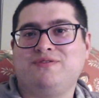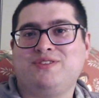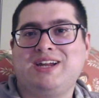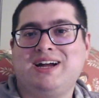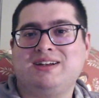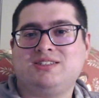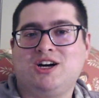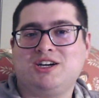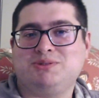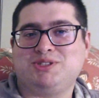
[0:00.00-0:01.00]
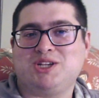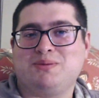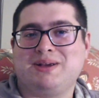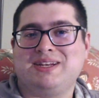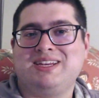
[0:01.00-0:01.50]
for not talking to each other,
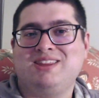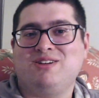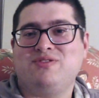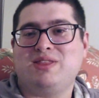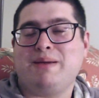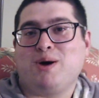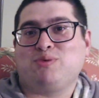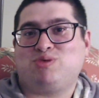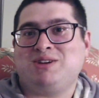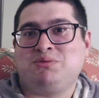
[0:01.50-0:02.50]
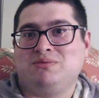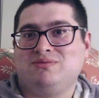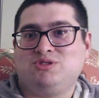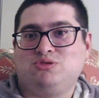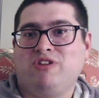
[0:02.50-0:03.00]
but they both did
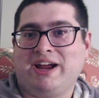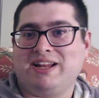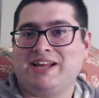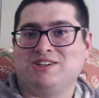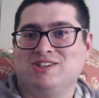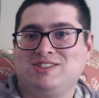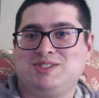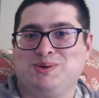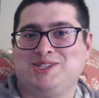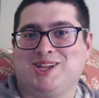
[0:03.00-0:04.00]
write letters to each other.